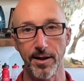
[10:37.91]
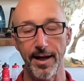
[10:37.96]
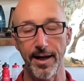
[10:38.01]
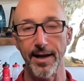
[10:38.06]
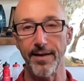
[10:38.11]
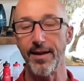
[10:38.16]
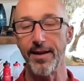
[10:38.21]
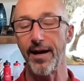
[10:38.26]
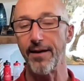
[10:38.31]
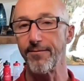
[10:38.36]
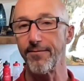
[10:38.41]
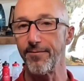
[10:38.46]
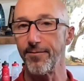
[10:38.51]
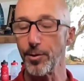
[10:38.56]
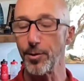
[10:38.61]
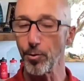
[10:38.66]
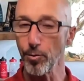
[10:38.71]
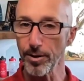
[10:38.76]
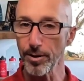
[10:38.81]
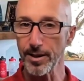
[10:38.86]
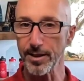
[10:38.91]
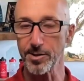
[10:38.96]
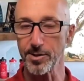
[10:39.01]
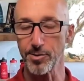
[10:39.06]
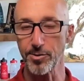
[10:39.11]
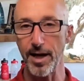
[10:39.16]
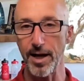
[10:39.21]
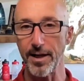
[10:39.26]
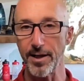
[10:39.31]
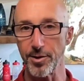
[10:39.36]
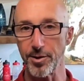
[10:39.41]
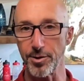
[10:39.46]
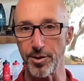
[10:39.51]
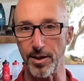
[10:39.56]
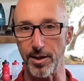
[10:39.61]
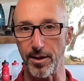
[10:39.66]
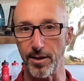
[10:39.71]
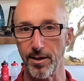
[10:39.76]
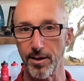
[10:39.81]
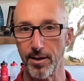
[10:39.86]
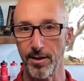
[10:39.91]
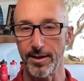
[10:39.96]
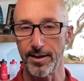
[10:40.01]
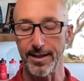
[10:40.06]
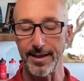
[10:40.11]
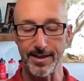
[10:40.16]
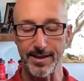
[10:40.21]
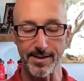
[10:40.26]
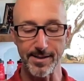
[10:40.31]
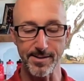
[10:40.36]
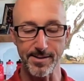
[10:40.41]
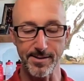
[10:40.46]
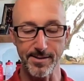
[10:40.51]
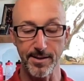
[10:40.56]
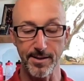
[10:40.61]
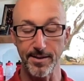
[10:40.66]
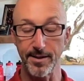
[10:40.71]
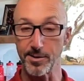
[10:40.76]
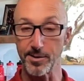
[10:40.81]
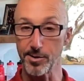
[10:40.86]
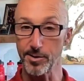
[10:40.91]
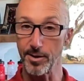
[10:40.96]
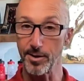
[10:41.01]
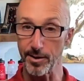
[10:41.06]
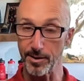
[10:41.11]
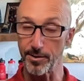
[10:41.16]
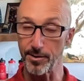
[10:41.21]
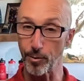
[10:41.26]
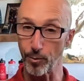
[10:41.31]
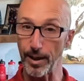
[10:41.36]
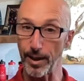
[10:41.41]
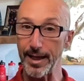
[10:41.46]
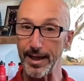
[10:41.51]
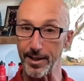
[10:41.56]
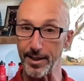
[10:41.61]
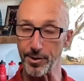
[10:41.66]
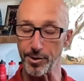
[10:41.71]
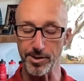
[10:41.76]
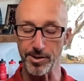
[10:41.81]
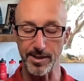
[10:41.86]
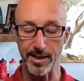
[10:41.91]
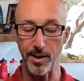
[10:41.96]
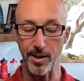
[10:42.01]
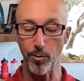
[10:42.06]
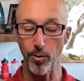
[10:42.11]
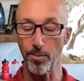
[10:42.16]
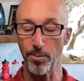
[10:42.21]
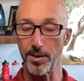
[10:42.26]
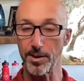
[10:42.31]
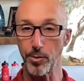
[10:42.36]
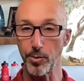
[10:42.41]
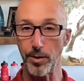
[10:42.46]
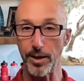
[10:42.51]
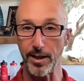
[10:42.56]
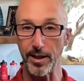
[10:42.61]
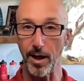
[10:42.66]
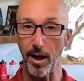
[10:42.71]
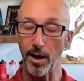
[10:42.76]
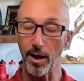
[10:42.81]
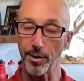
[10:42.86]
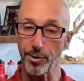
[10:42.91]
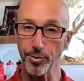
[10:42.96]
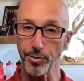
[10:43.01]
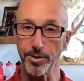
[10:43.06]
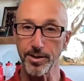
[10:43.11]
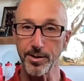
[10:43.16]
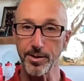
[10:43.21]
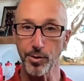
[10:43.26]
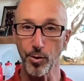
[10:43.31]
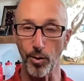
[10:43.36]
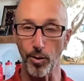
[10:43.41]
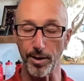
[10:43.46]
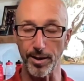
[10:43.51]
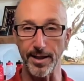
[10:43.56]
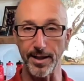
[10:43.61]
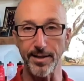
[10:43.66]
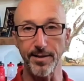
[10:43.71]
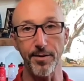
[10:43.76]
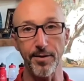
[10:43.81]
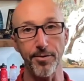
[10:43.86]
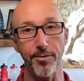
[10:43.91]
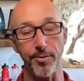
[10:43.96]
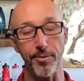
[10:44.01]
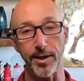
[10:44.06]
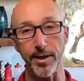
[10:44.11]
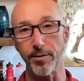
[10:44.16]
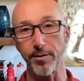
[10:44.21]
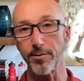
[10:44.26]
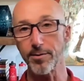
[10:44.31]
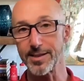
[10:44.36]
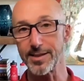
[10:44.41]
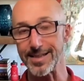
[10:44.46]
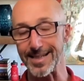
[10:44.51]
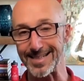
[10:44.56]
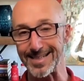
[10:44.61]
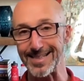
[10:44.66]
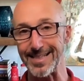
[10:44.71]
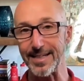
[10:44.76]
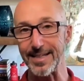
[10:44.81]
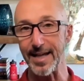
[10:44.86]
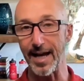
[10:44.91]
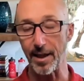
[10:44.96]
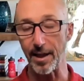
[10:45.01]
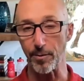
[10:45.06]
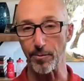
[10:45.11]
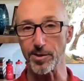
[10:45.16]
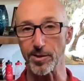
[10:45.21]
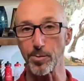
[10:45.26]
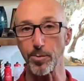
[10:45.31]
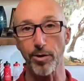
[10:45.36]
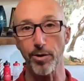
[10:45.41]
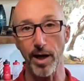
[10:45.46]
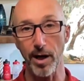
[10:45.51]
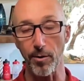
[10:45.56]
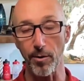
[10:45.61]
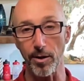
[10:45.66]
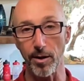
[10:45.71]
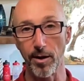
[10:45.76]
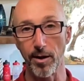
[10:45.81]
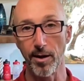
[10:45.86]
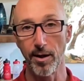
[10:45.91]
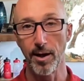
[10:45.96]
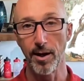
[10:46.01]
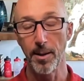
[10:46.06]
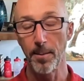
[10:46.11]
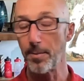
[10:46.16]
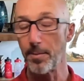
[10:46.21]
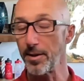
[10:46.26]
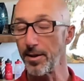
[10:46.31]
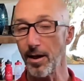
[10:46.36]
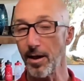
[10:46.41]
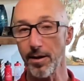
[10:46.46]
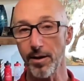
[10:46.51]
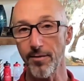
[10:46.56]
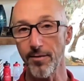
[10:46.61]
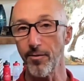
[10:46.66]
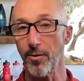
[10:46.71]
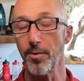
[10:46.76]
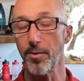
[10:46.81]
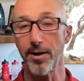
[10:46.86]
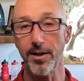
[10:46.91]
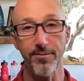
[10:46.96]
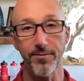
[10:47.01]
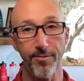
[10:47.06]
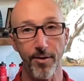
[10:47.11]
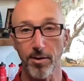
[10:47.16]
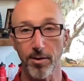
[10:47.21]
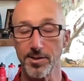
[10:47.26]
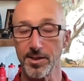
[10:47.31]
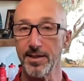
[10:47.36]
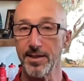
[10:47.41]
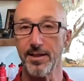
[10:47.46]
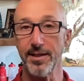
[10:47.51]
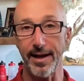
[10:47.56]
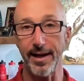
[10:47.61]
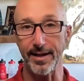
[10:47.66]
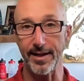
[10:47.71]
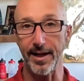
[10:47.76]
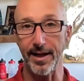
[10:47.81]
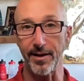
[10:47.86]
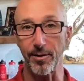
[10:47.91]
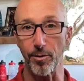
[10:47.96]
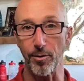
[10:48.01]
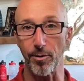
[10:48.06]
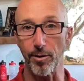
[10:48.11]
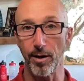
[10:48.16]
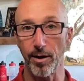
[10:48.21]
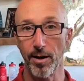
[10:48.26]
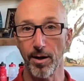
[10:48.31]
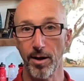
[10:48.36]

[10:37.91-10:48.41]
And that fueling strategy is the range is anywhere between 120 to 360 calories per hour. But not everybody falls into that category.